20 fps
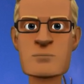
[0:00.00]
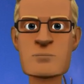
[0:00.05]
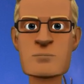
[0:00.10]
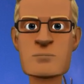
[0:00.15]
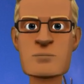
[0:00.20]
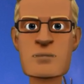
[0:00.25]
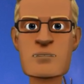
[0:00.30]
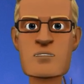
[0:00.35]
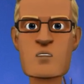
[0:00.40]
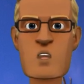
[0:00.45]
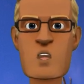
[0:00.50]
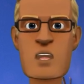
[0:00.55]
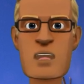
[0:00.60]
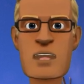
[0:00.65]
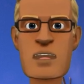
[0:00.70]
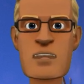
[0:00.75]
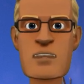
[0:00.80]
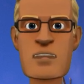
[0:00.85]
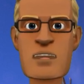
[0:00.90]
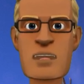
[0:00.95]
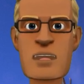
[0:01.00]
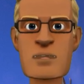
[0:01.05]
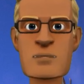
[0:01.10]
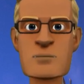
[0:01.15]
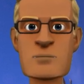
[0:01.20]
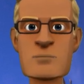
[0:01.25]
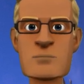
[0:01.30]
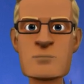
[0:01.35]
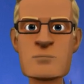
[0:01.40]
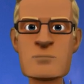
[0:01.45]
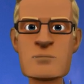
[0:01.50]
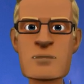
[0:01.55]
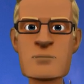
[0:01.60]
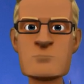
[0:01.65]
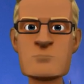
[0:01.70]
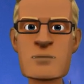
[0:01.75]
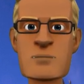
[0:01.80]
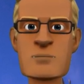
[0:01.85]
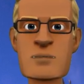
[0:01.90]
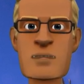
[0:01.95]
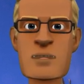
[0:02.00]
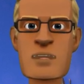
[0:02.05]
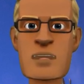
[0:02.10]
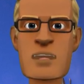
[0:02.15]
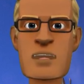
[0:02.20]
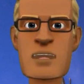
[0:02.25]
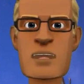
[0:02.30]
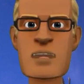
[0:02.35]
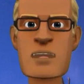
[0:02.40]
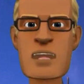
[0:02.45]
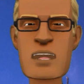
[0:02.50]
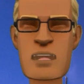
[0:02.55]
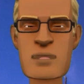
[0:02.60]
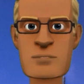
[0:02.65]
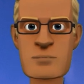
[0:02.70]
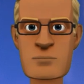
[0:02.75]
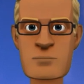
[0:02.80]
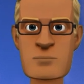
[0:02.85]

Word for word: Some say yes, others say no.